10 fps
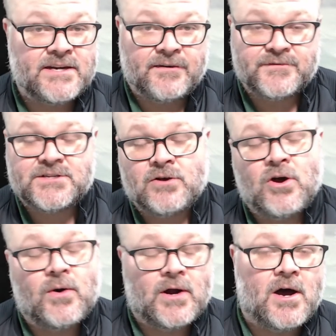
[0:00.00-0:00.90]
If still
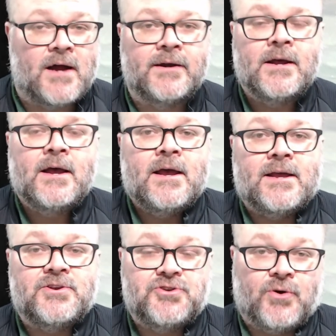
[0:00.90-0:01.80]
going on,
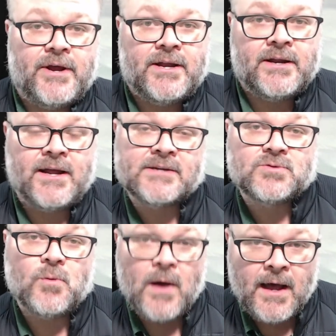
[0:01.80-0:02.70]
enjoying it as
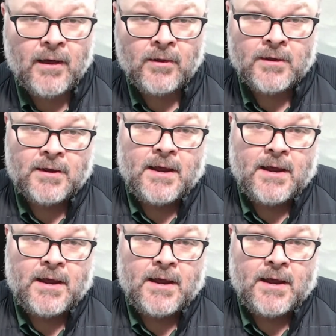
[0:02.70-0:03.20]
well.